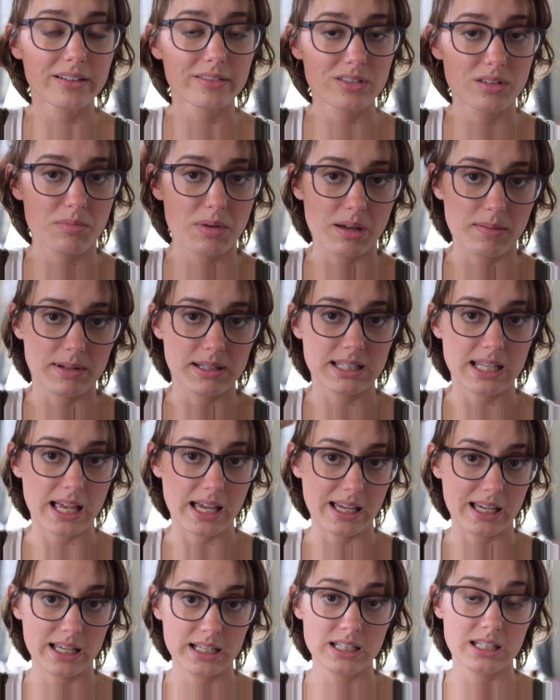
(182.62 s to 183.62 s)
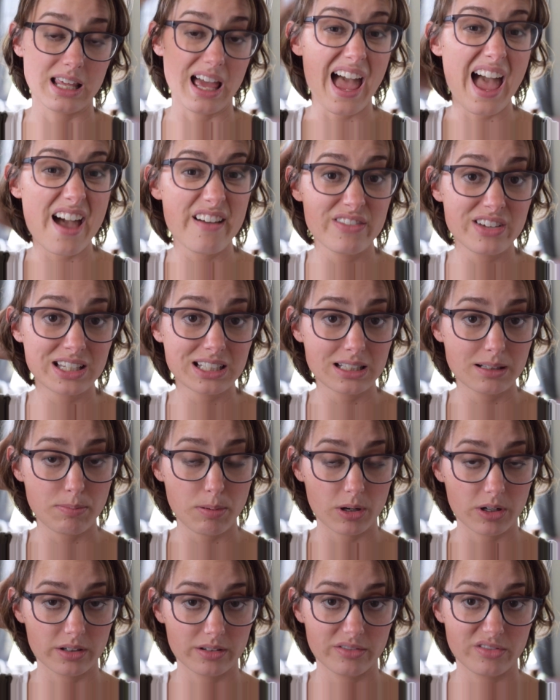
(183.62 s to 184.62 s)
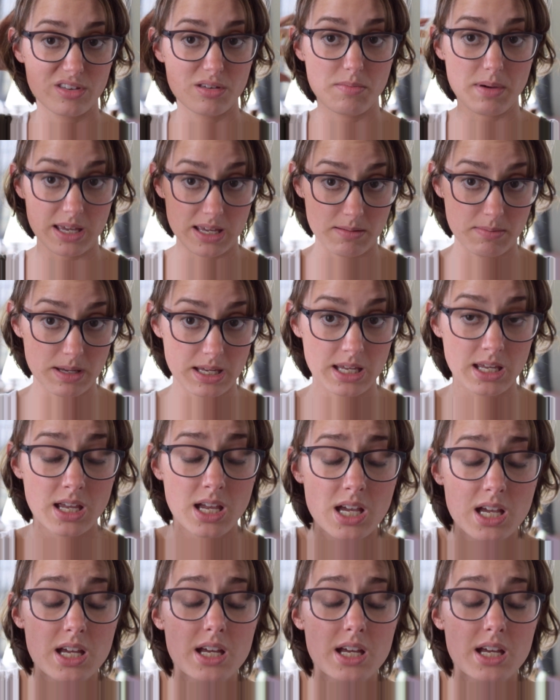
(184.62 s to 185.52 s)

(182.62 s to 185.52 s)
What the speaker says: of the baby's head, the heaviest part of the baby,